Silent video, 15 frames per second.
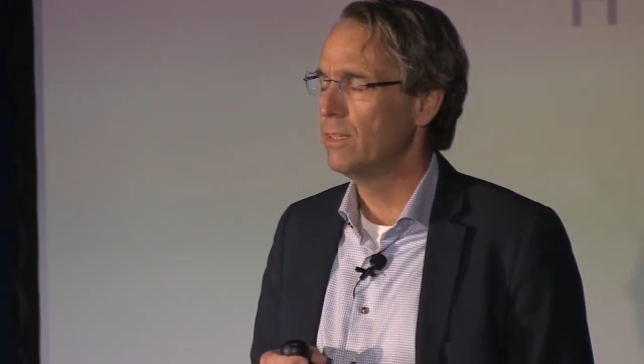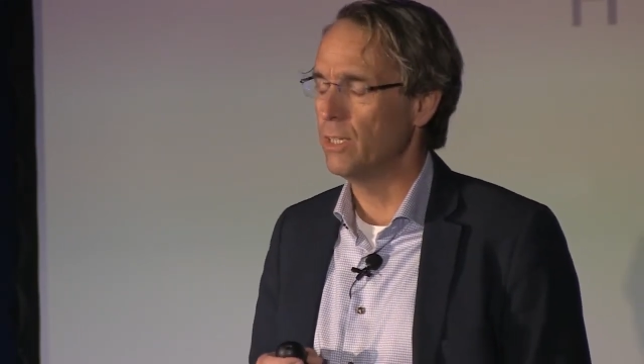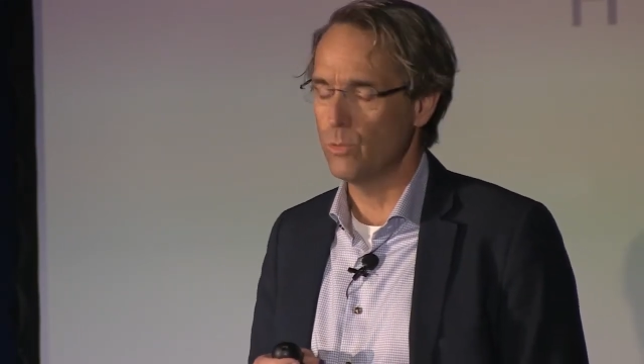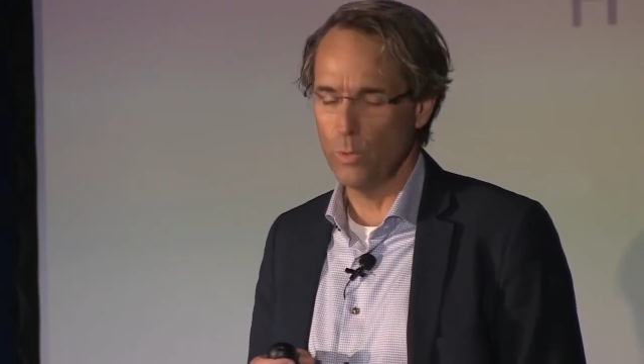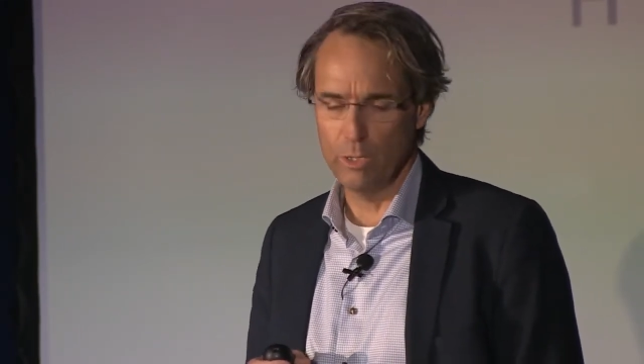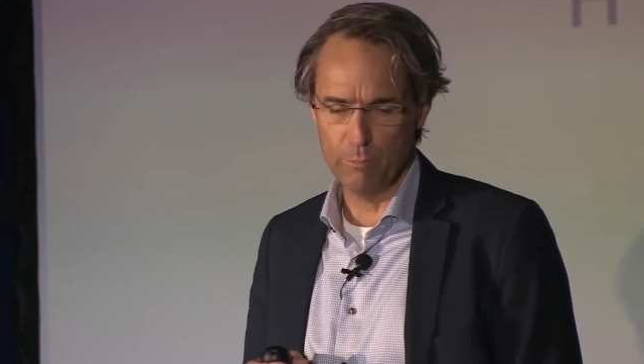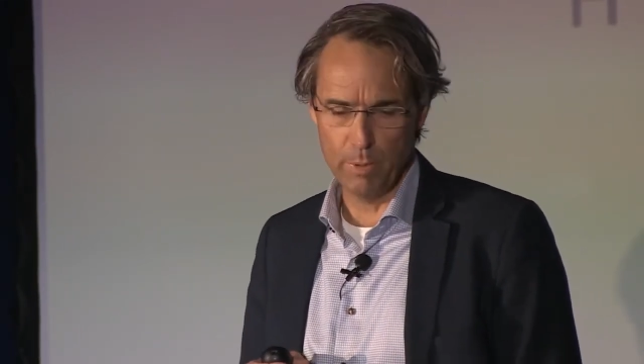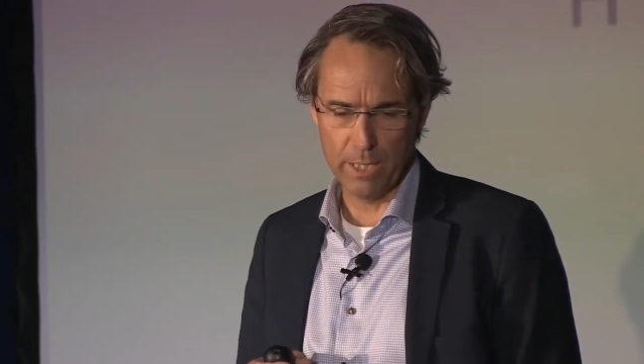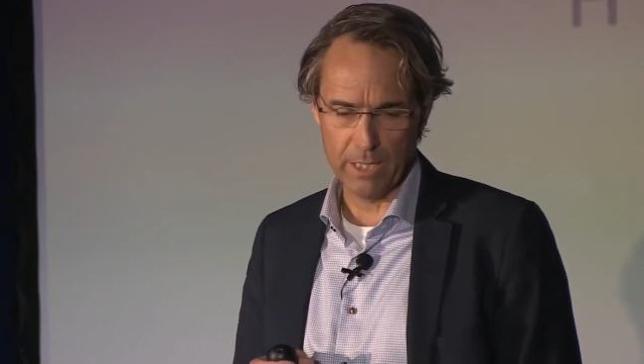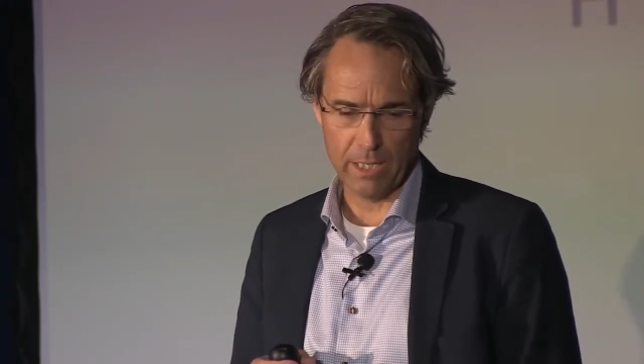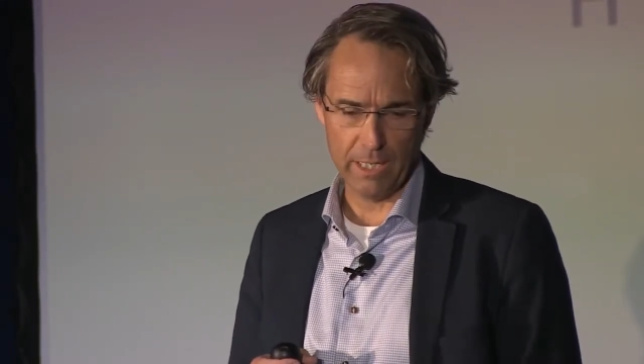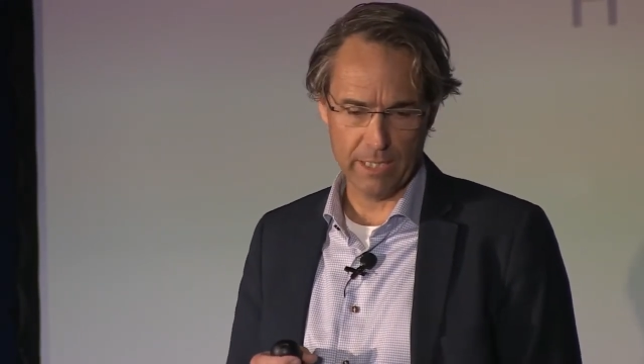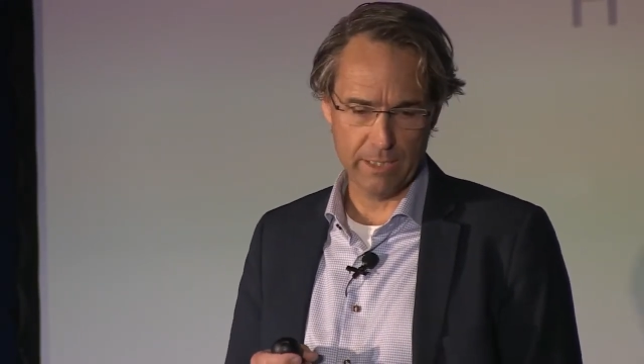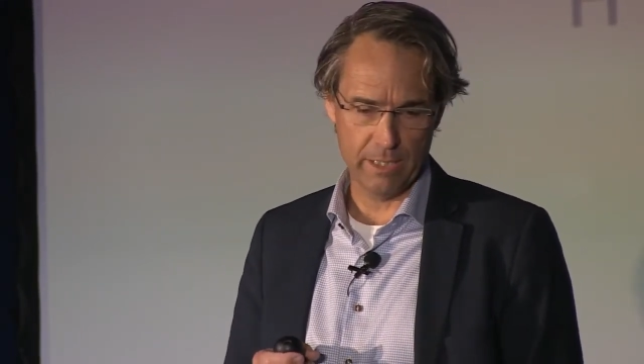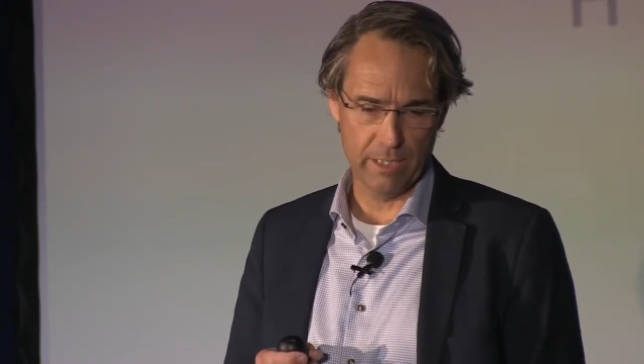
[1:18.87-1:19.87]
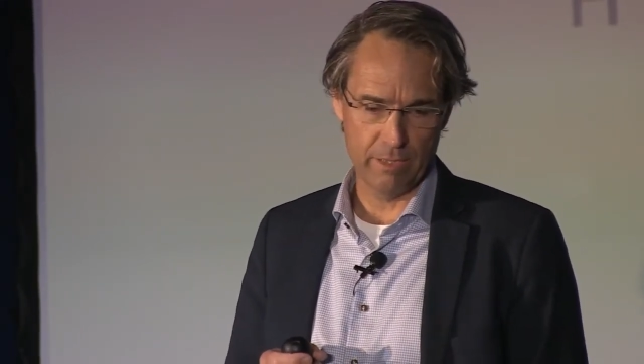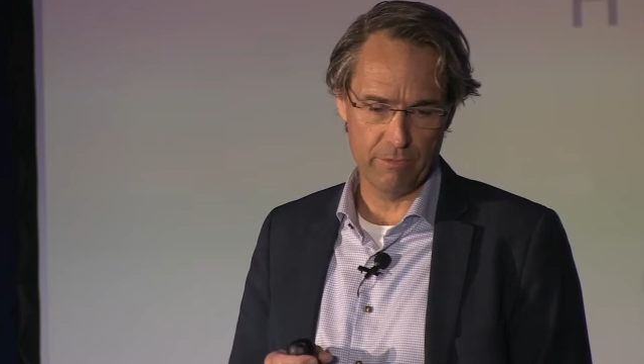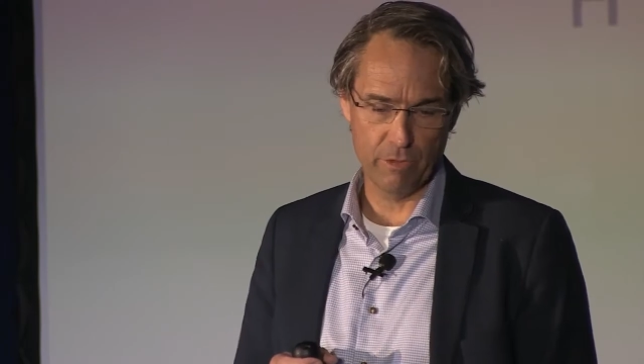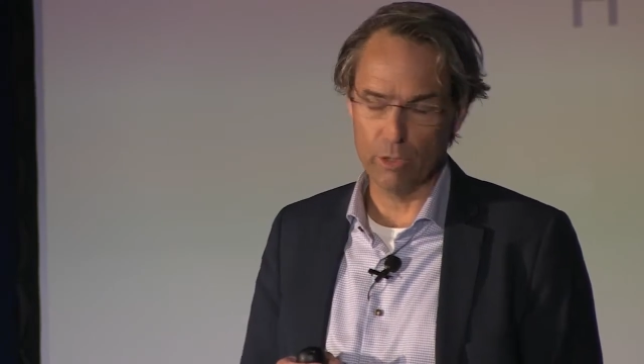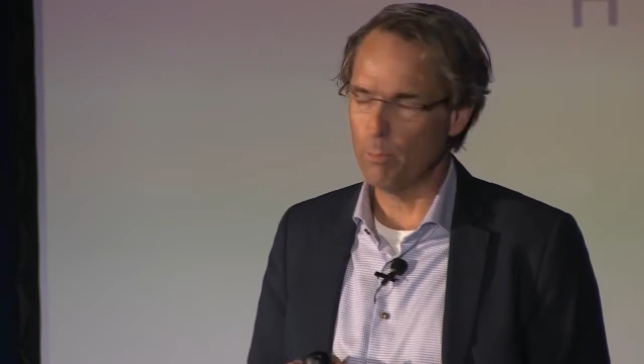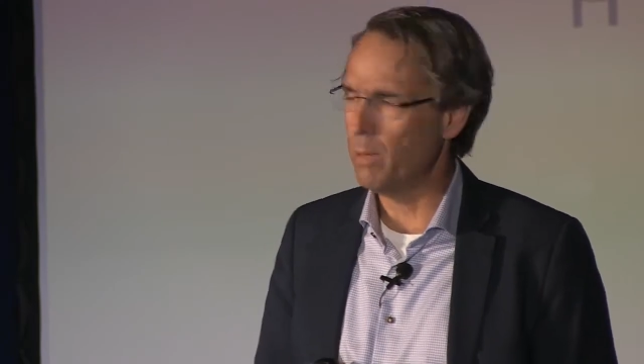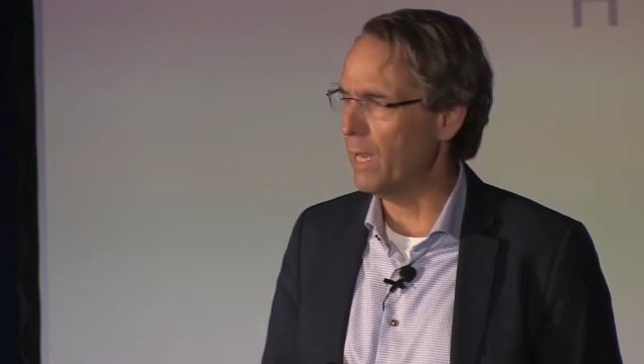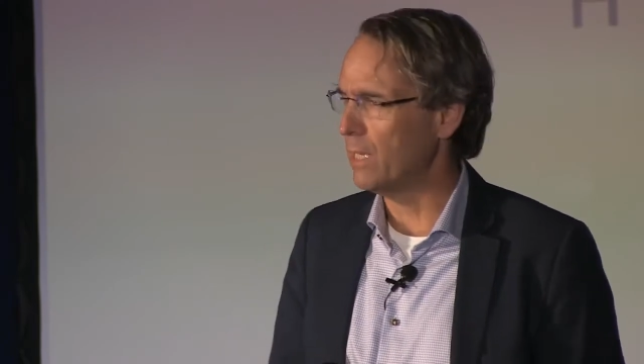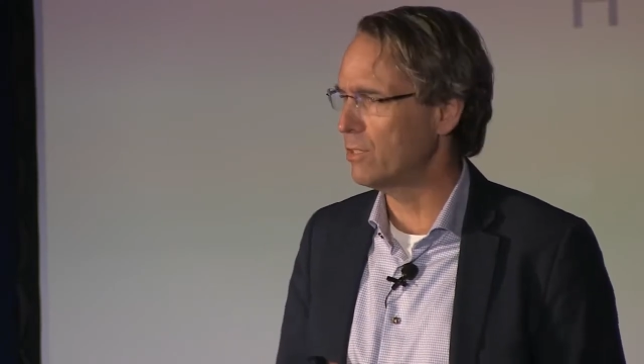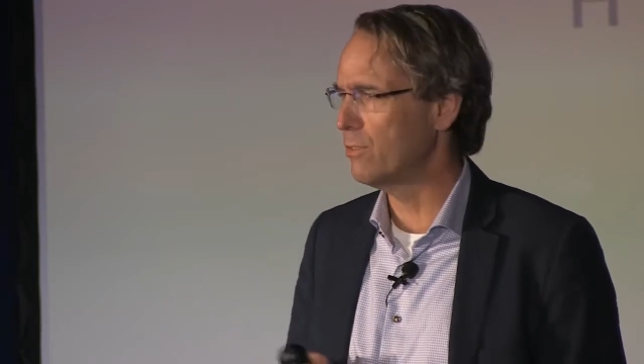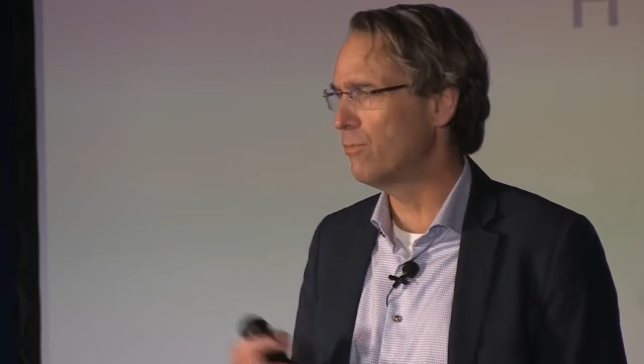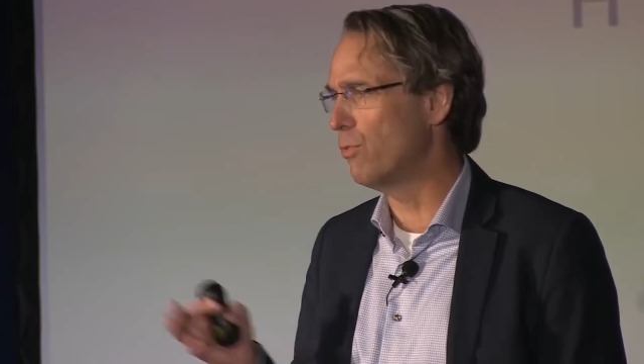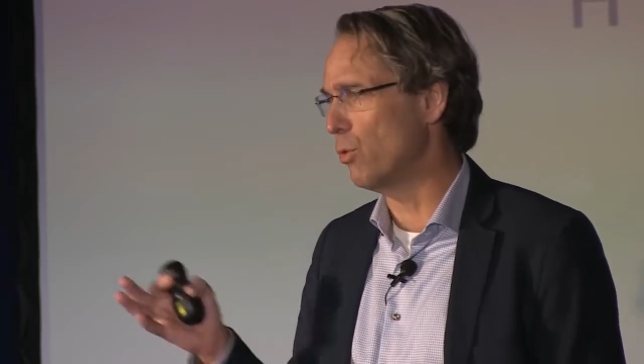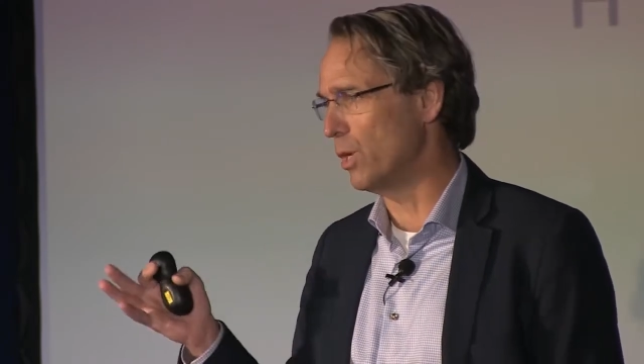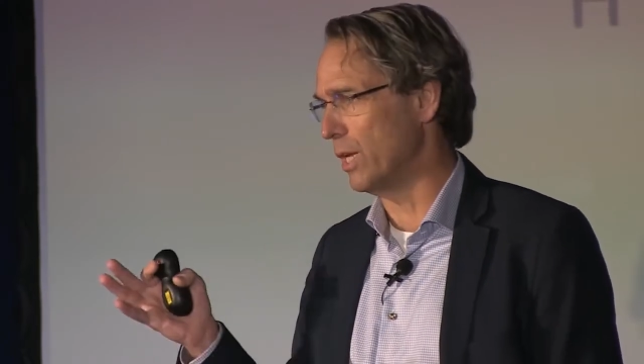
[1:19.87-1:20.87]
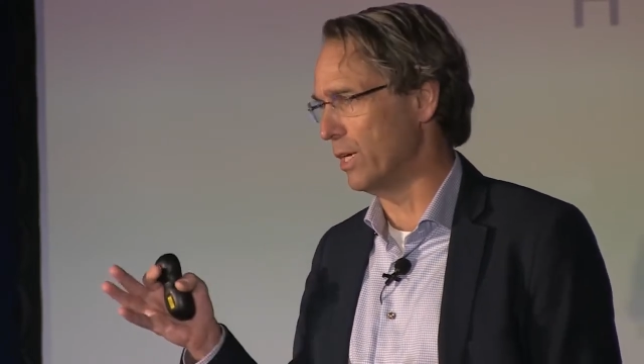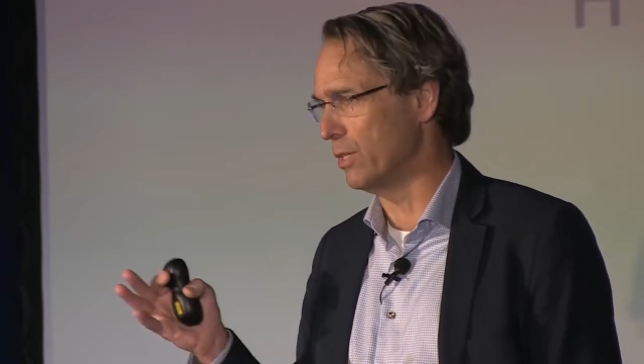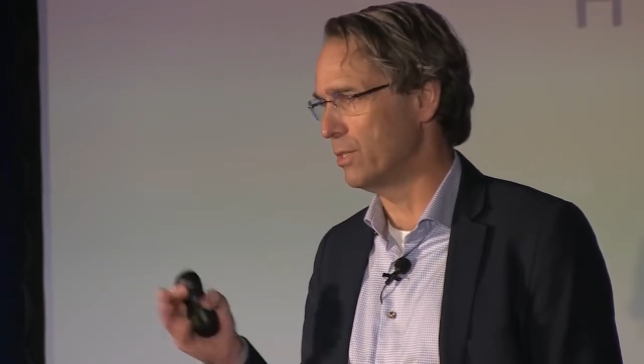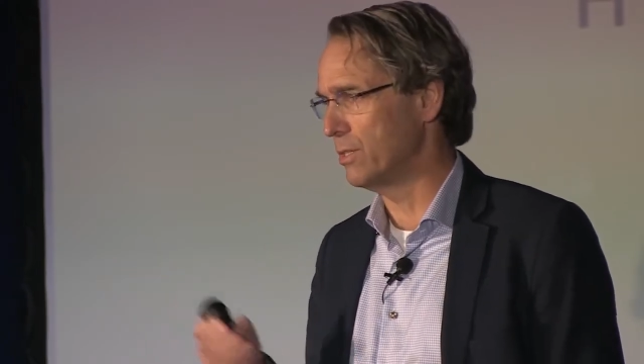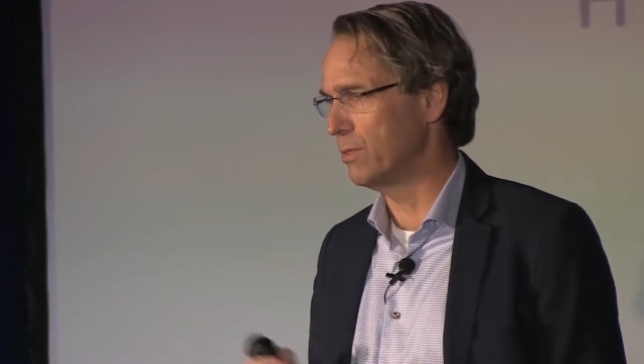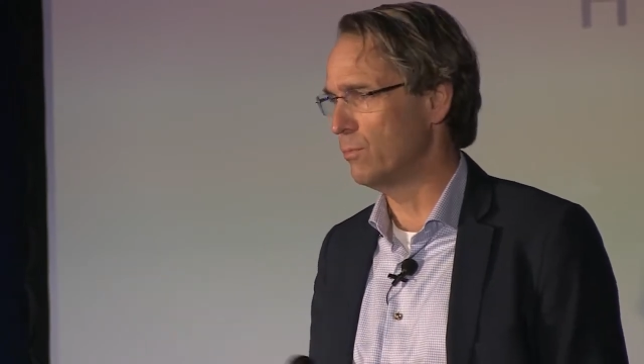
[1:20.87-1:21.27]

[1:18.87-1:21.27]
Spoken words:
that we've been collecting for the past 4 years.